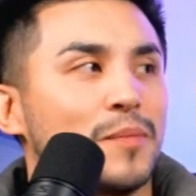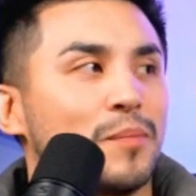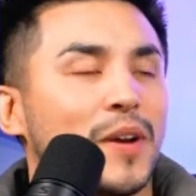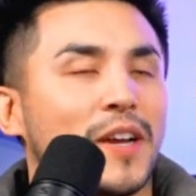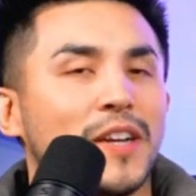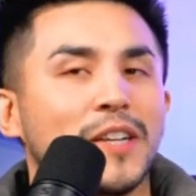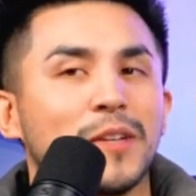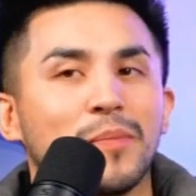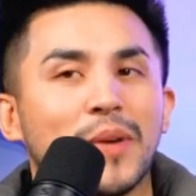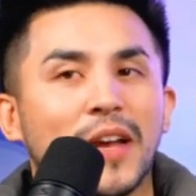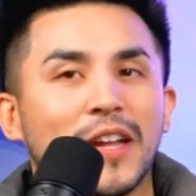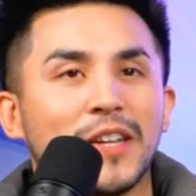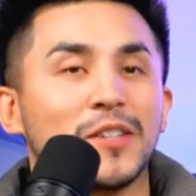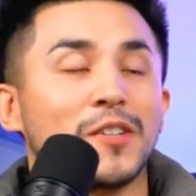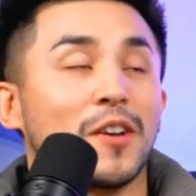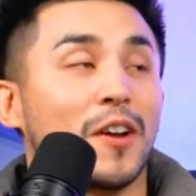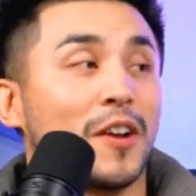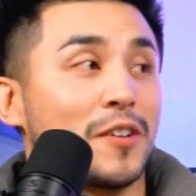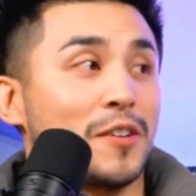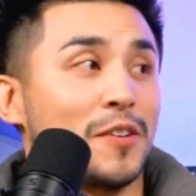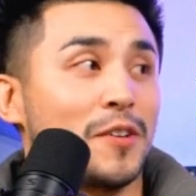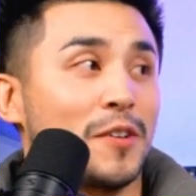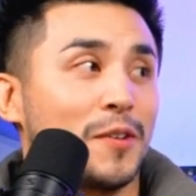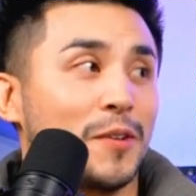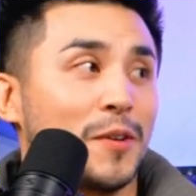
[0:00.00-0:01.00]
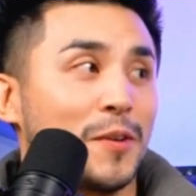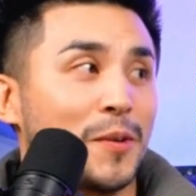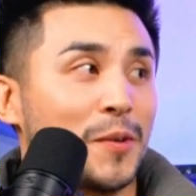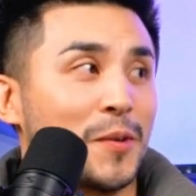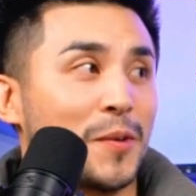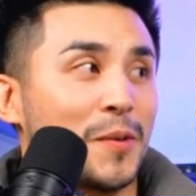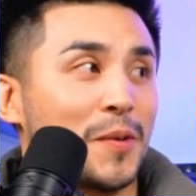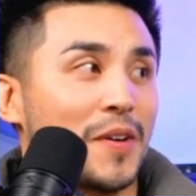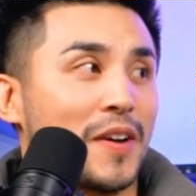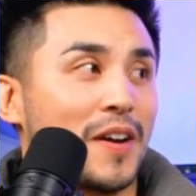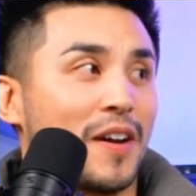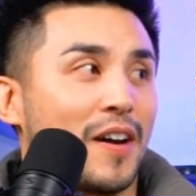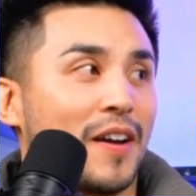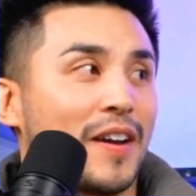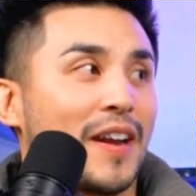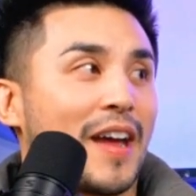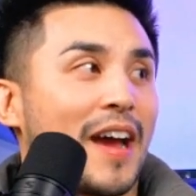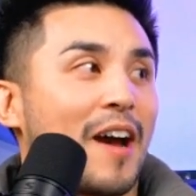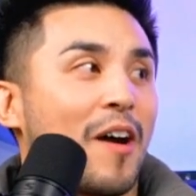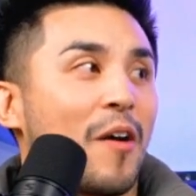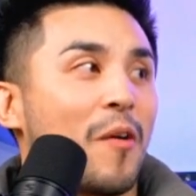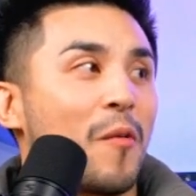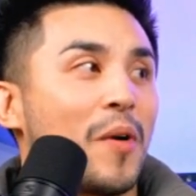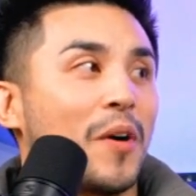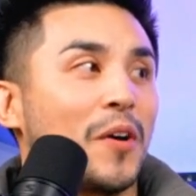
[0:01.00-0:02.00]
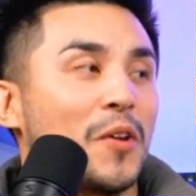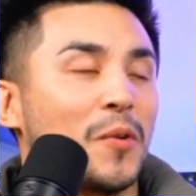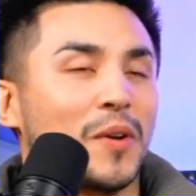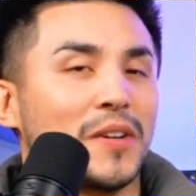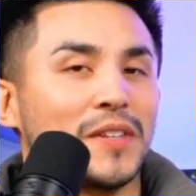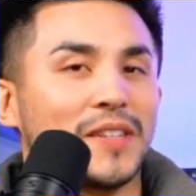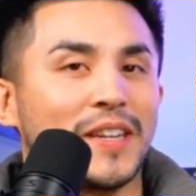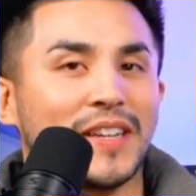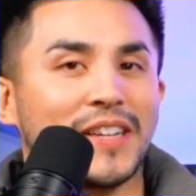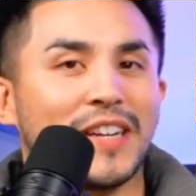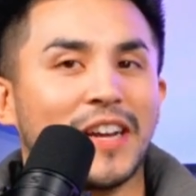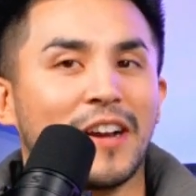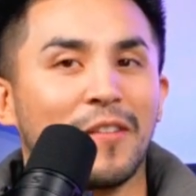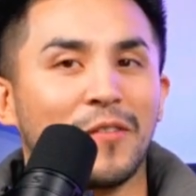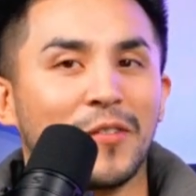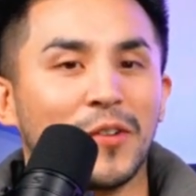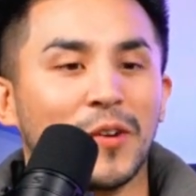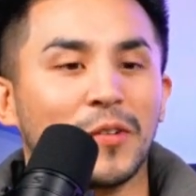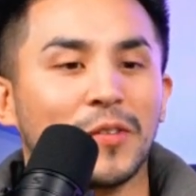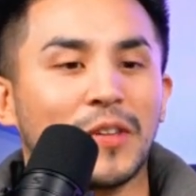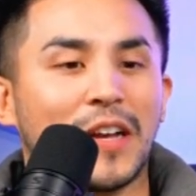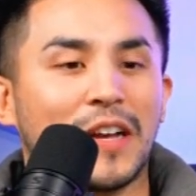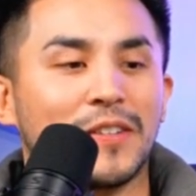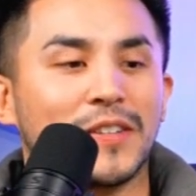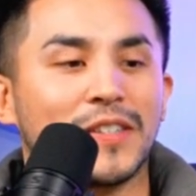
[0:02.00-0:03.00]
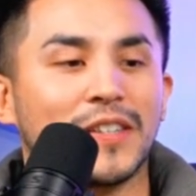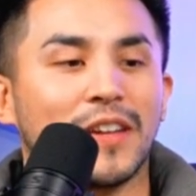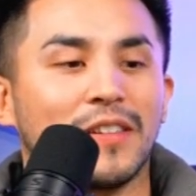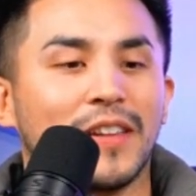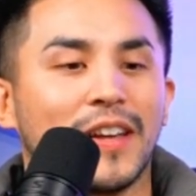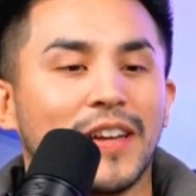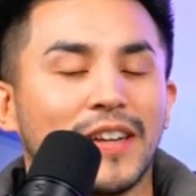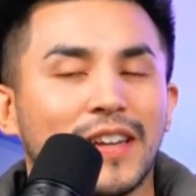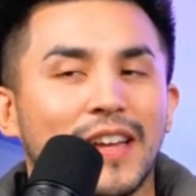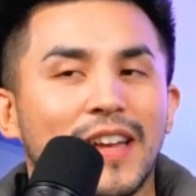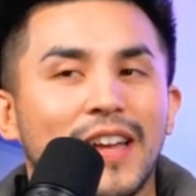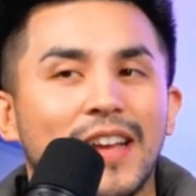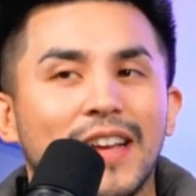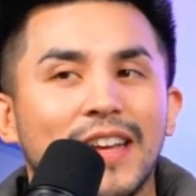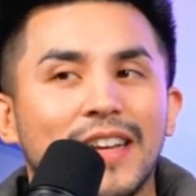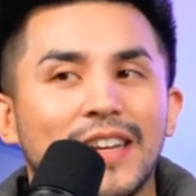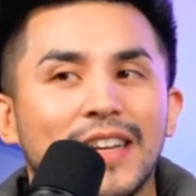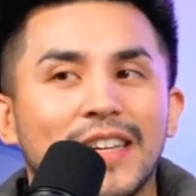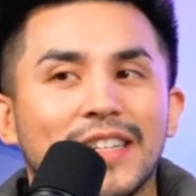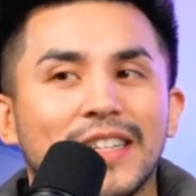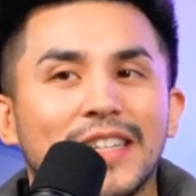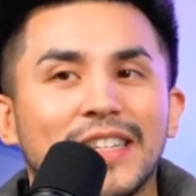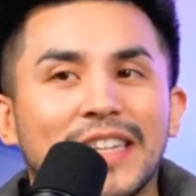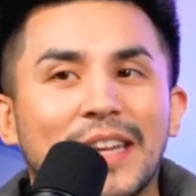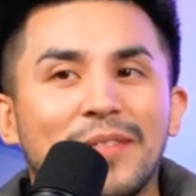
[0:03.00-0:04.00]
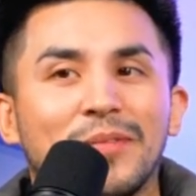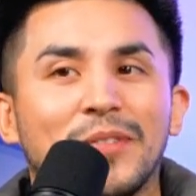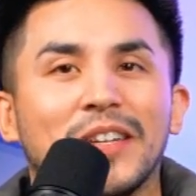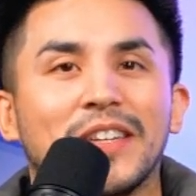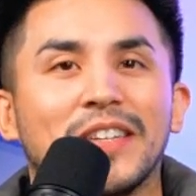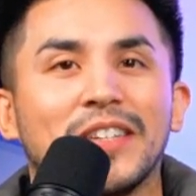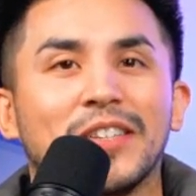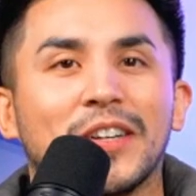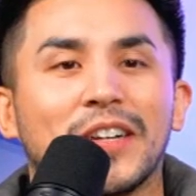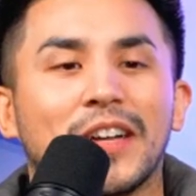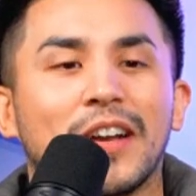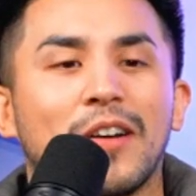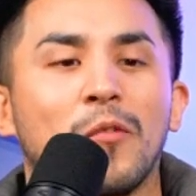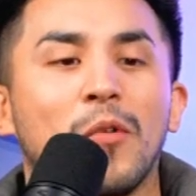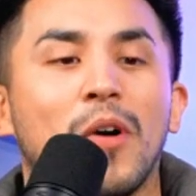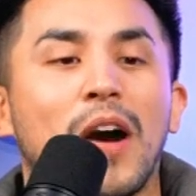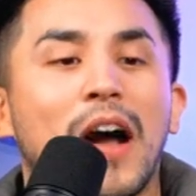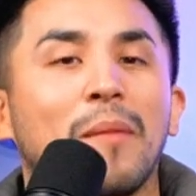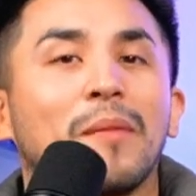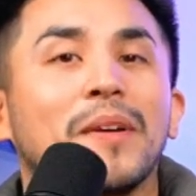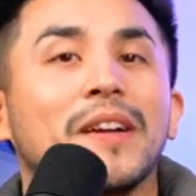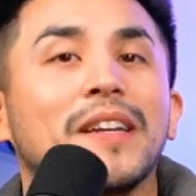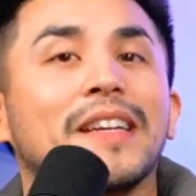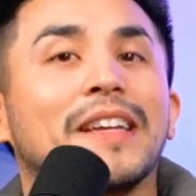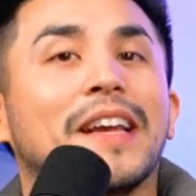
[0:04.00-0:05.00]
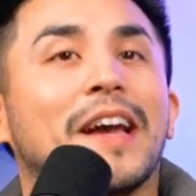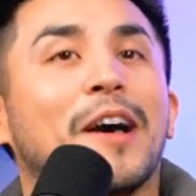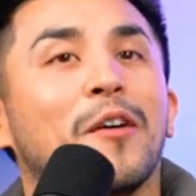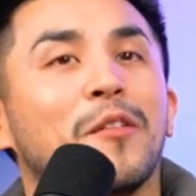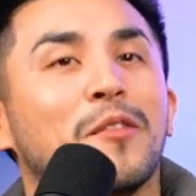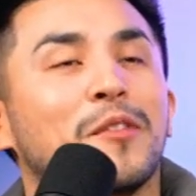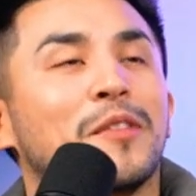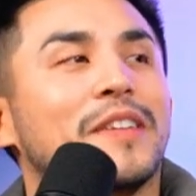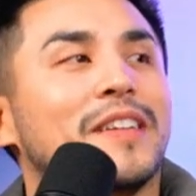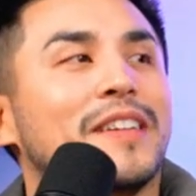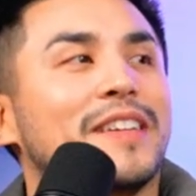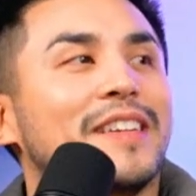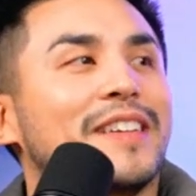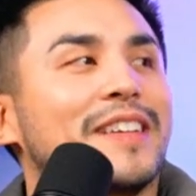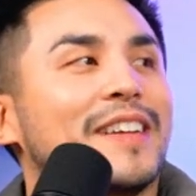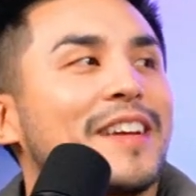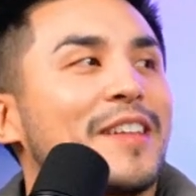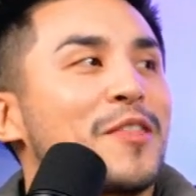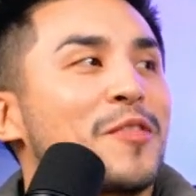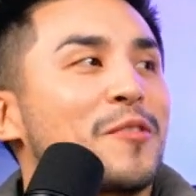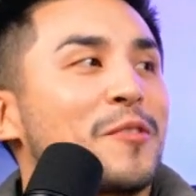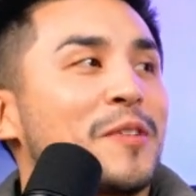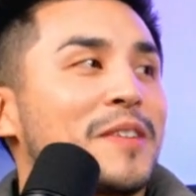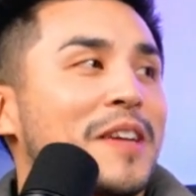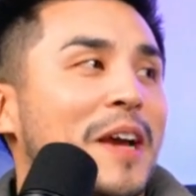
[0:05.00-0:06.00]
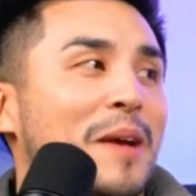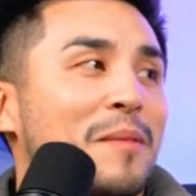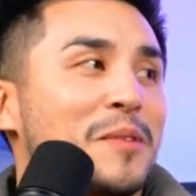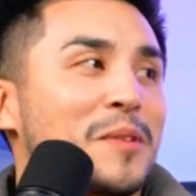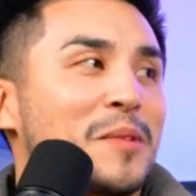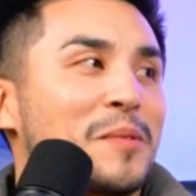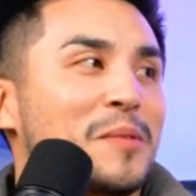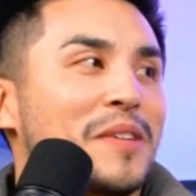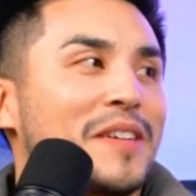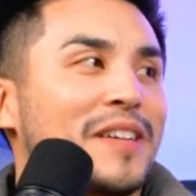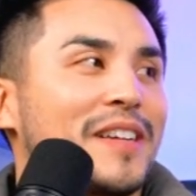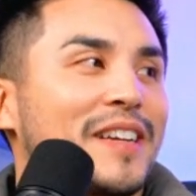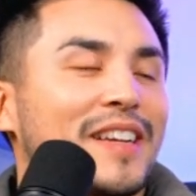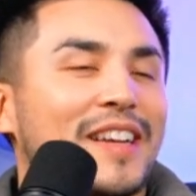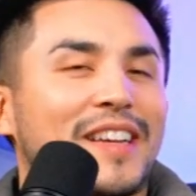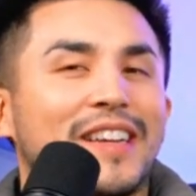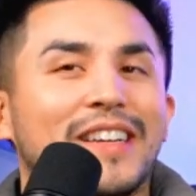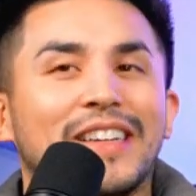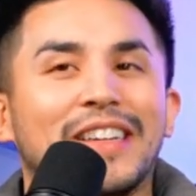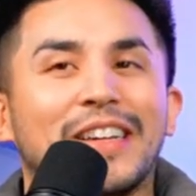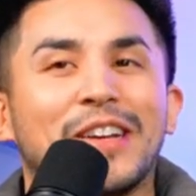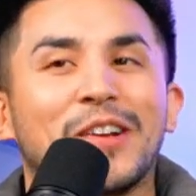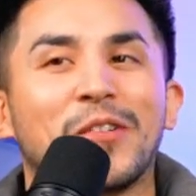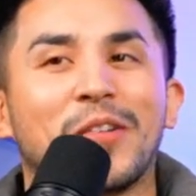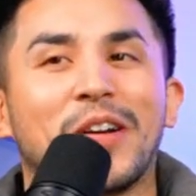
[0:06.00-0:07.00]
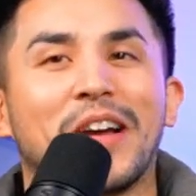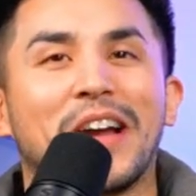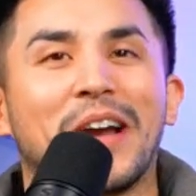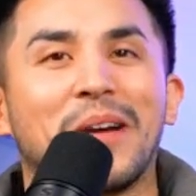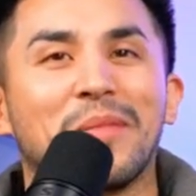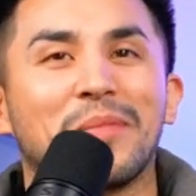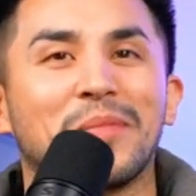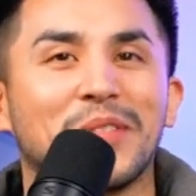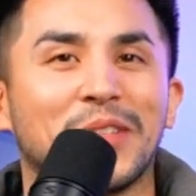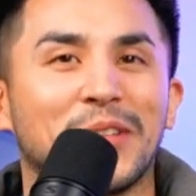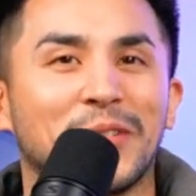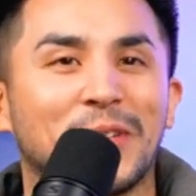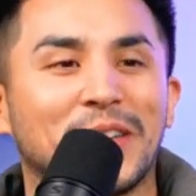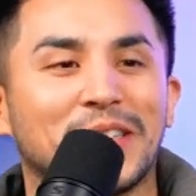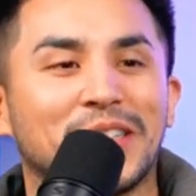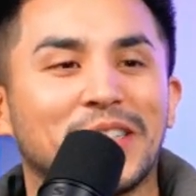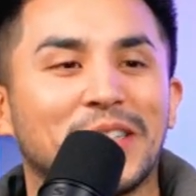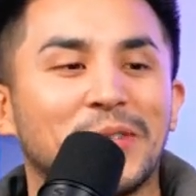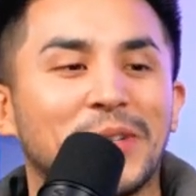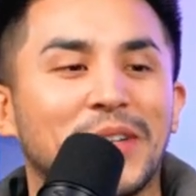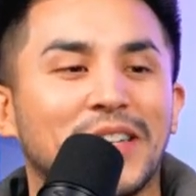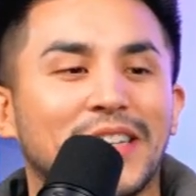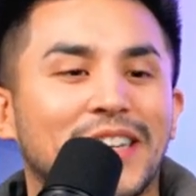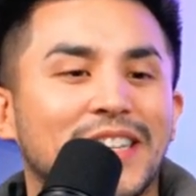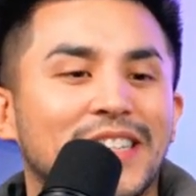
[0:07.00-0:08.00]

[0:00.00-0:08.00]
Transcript: But it depends on you, on how well you want to take care of your lifestyle. Like it's the same thing as like, well, I'm gonna eat healthy 3 times a week and eat crap the rest of the week.